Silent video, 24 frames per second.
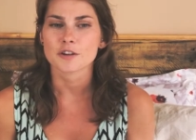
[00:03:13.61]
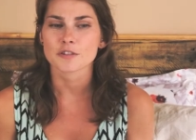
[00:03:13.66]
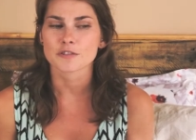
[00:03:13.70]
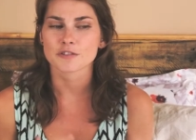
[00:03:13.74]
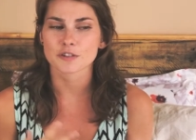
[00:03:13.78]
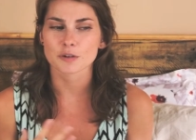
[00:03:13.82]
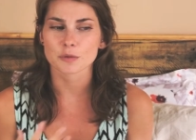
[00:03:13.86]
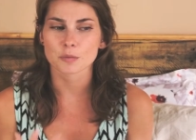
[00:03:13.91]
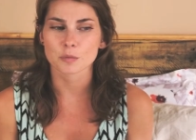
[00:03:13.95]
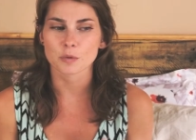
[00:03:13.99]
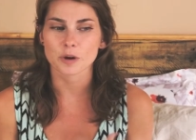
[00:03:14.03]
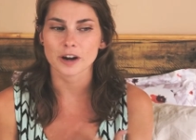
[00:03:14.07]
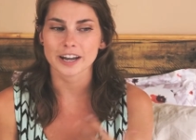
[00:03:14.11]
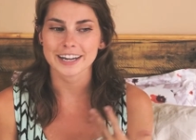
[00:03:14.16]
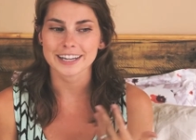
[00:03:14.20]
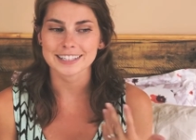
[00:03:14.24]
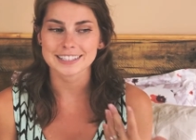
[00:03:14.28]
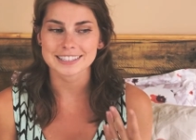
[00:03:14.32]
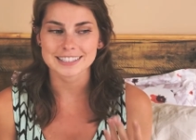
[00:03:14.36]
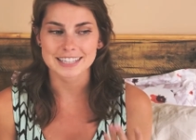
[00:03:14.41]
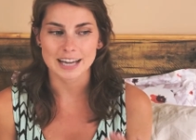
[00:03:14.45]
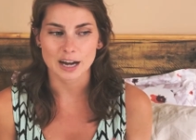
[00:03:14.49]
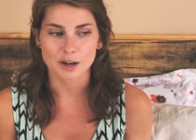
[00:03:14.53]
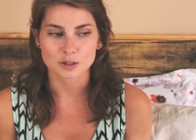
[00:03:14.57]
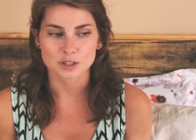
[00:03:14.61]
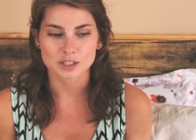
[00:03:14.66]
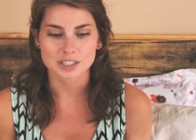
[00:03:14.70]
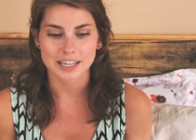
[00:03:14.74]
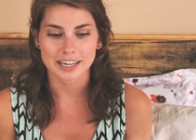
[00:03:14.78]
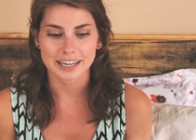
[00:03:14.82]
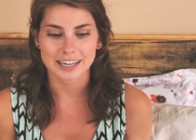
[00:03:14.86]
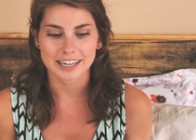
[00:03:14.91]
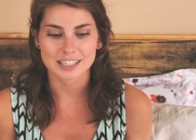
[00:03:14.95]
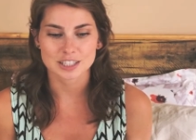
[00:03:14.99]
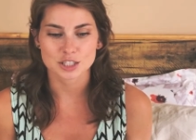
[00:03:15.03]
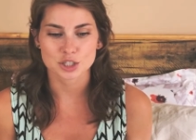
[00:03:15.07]
from what it sounds
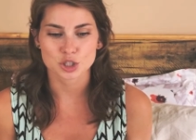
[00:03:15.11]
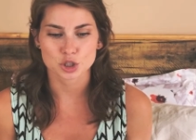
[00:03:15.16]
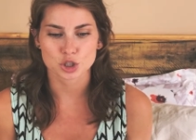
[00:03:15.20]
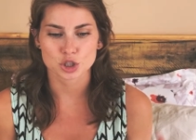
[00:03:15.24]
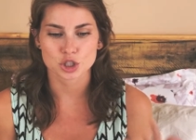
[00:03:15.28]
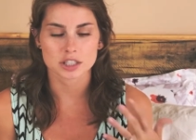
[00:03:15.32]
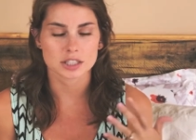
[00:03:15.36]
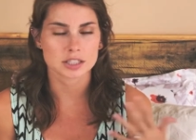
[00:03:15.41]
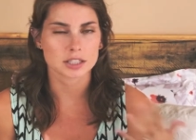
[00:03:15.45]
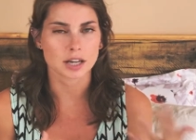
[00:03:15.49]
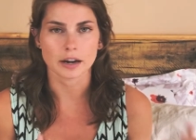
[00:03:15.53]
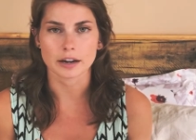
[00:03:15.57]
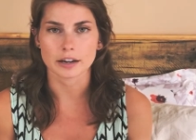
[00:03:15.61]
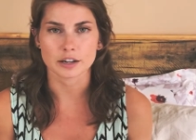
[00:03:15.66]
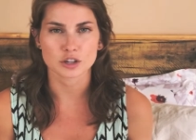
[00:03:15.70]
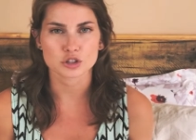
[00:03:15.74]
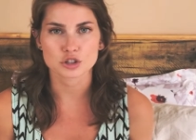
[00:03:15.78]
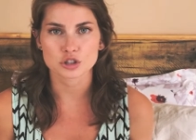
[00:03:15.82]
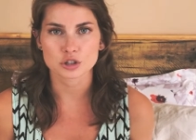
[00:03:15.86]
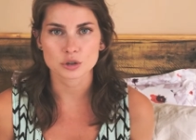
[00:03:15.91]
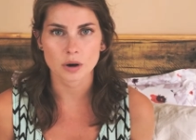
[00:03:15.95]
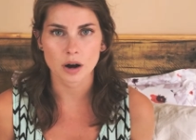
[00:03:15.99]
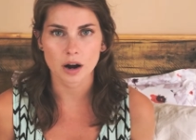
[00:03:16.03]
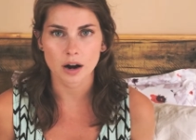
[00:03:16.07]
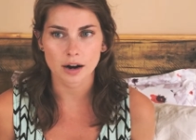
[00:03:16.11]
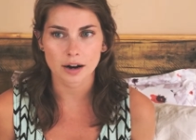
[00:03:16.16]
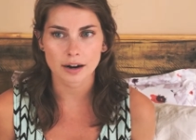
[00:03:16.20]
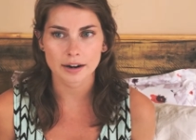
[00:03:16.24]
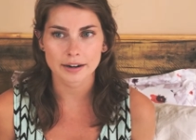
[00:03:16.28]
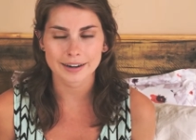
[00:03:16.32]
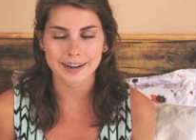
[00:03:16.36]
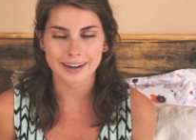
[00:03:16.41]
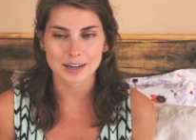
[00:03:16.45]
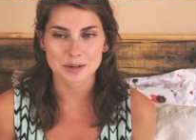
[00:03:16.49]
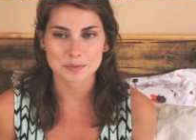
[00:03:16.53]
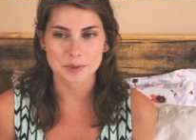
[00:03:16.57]
like is she studied too
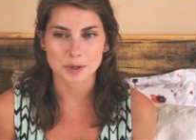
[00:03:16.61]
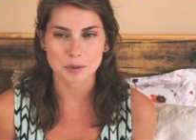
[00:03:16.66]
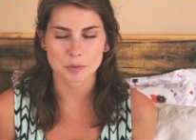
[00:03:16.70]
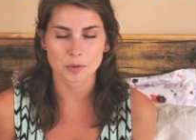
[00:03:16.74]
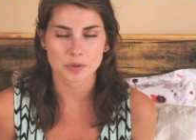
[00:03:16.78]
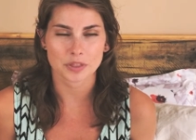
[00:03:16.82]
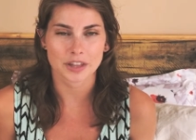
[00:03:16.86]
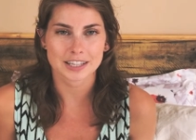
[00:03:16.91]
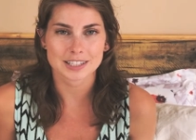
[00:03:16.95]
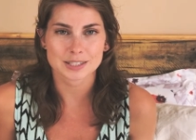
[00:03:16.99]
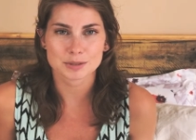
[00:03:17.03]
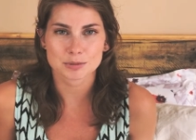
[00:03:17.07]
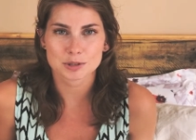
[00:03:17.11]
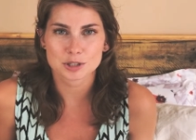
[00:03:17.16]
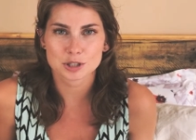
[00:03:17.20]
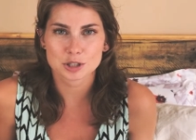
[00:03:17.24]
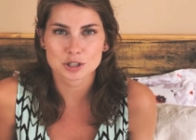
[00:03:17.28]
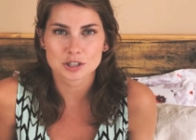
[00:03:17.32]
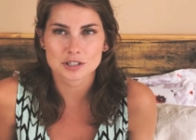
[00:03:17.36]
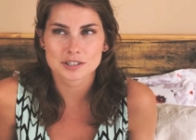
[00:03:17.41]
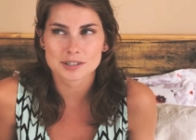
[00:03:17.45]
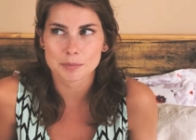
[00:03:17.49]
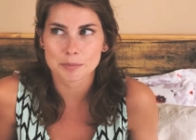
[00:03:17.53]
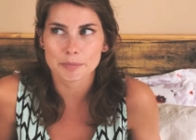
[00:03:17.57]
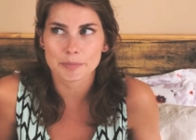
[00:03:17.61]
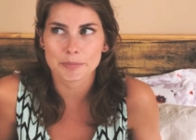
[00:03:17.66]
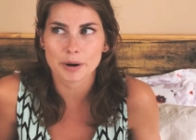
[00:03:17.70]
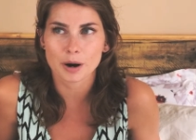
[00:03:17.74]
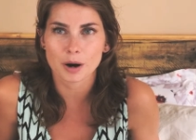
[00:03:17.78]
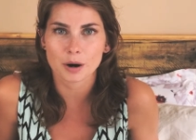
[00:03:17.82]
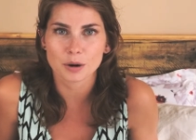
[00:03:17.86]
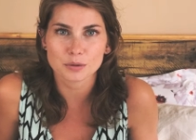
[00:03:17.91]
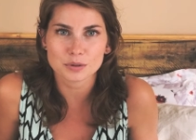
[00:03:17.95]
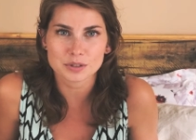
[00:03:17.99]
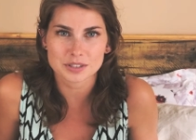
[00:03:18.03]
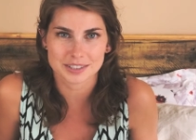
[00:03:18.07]
hard. And I'm like, well, that's what you're
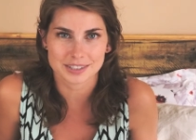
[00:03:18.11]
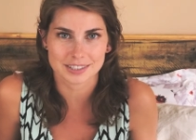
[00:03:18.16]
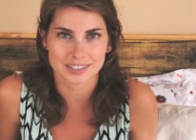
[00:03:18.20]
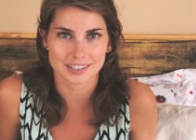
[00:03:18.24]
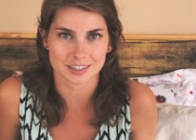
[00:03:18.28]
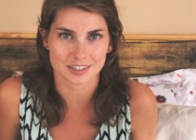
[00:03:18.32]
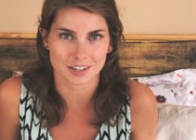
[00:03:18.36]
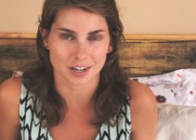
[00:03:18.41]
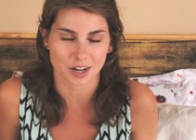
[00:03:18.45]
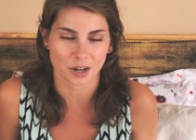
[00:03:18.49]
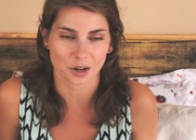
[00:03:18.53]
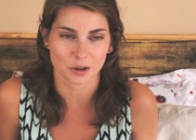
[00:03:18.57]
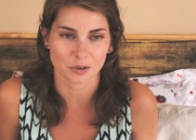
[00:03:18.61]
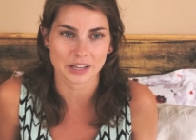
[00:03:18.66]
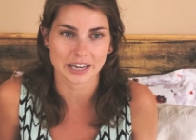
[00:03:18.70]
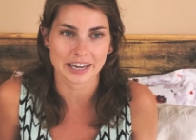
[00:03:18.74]
supposed to do.